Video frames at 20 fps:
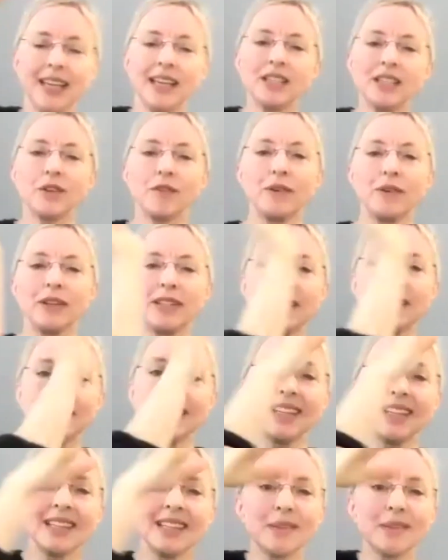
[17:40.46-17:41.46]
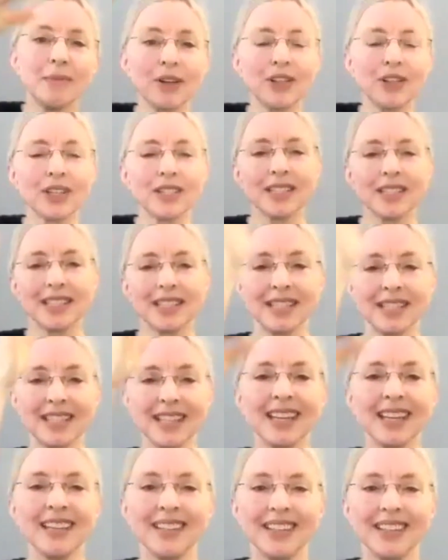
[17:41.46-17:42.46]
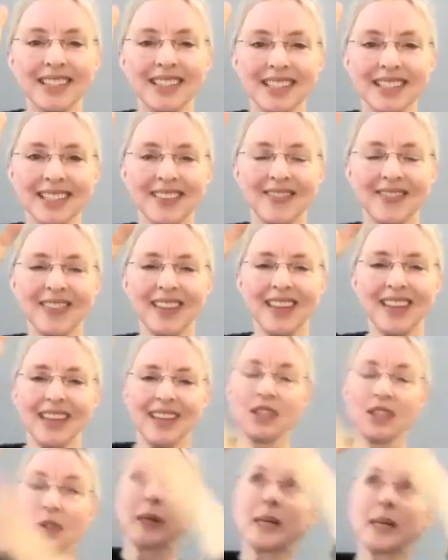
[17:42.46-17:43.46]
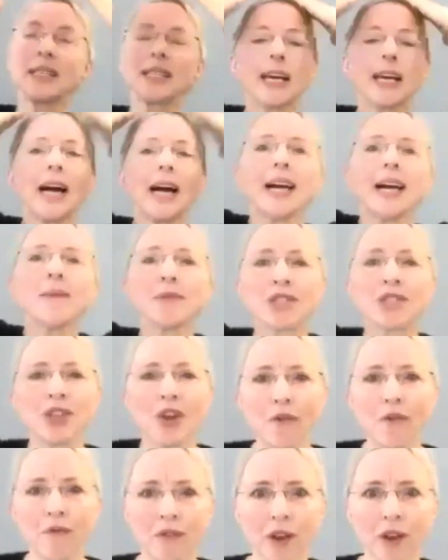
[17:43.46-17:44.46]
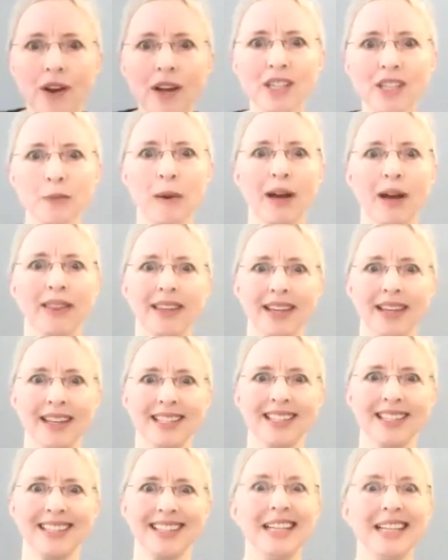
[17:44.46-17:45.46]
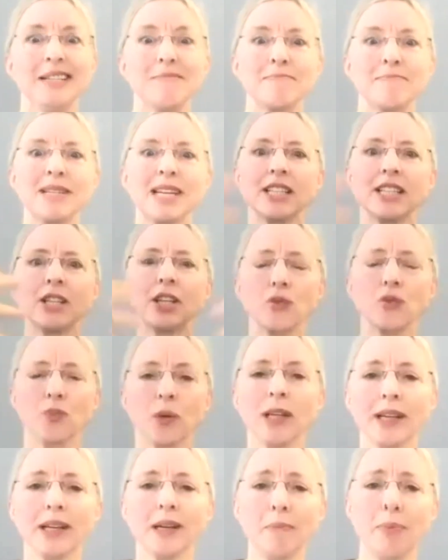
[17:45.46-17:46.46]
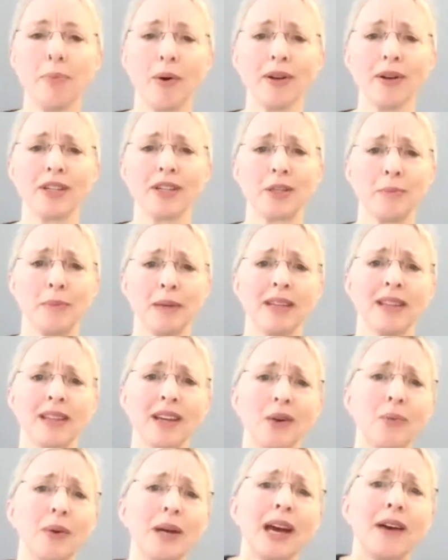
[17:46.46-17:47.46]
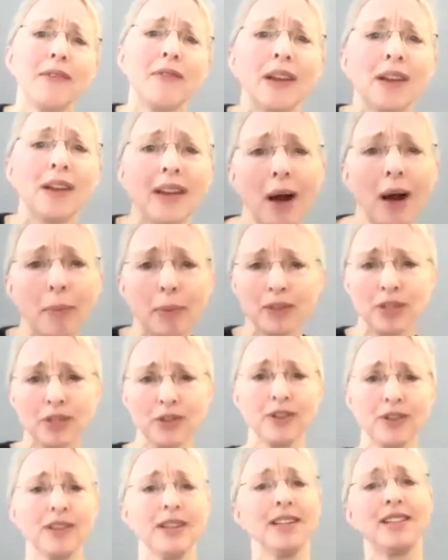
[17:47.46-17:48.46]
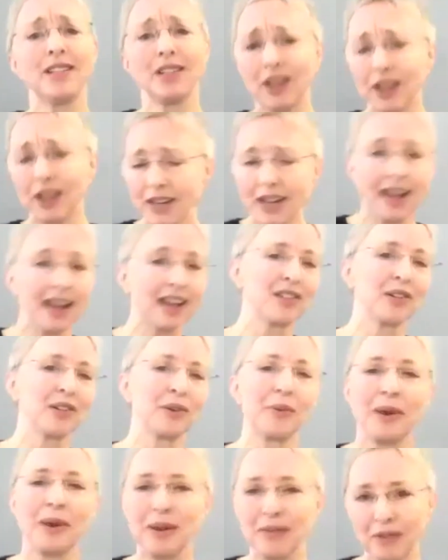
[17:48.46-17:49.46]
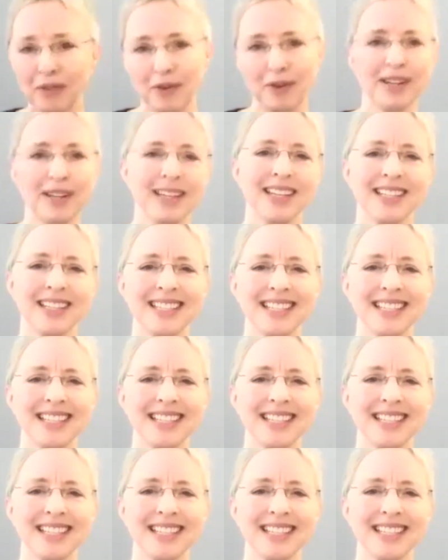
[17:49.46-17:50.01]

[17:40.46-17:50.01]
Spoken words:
if we see these emotions as signals, so we can say, I am so furious about this because it's really important to me that we have an opportunity to connect or whatever it is.